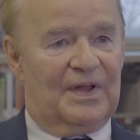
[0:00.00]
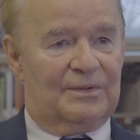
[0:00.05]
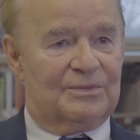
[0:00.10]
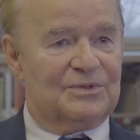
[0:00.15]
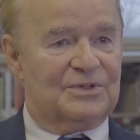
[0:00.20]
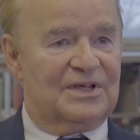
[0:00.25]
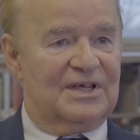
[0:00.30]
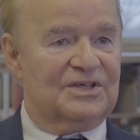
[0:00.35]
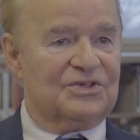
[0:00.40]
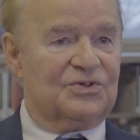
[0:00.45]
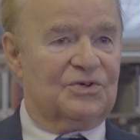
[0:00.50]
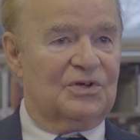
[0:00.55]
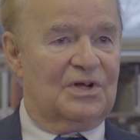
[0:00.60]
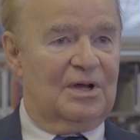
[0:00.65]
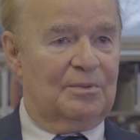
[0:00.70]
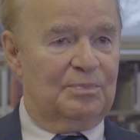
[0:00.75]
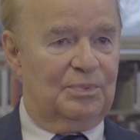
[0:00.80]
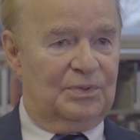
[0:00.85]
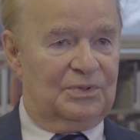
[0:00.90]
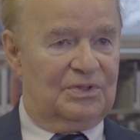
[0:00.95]
I was asked, could
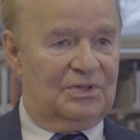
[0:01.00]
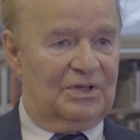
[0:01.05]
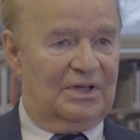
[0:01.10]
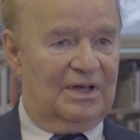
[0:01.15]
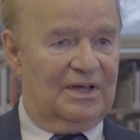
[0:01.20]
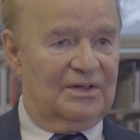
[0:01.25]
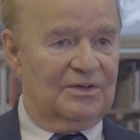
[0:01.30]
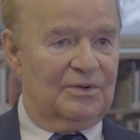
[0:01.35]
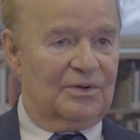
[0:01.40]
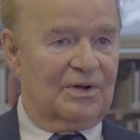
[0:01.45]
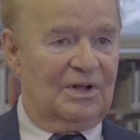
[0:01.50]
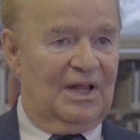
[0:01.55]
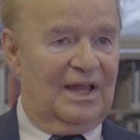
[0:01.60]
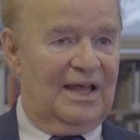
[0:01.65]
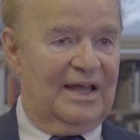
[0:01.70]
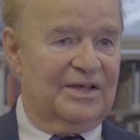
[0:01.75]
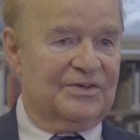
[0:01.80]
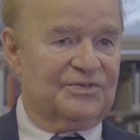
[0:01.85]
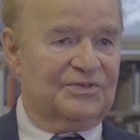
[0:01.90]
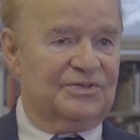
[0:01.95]
I put together
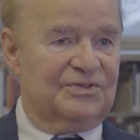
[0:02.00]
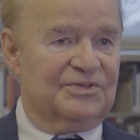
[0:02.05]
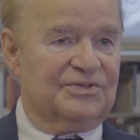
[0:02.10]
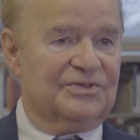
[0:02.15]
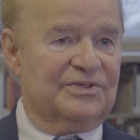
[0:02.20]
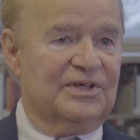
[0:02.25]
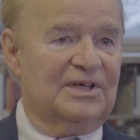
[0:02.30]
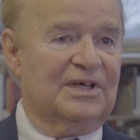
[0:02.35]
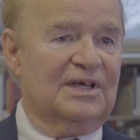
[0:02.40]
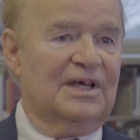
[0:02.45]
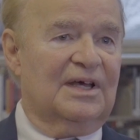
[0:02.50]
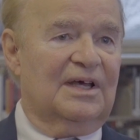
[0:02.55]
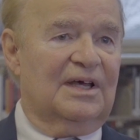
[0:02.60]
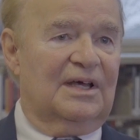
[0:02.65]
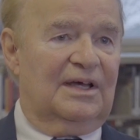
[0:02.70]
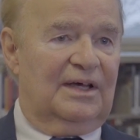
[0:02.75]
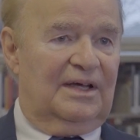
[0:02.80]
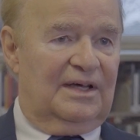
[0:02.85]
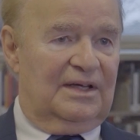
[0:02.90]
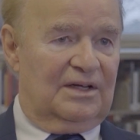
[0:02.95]
classes
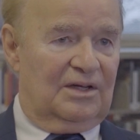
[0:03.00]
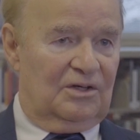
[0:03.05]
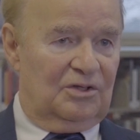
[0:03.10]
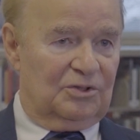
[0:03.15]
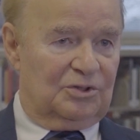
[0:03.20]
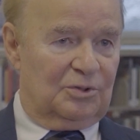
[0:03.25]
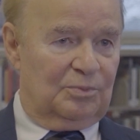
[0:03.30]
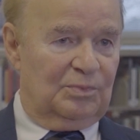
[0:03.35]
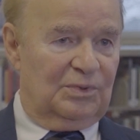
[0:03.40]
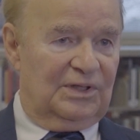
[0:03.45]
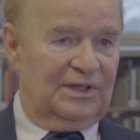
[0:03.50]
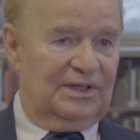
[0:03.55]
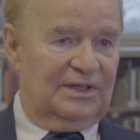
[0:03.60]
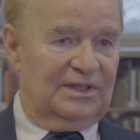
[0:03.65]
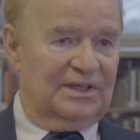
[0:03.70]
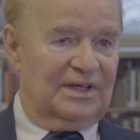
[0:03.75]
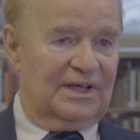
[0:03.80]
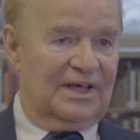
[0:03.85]
and ultimately an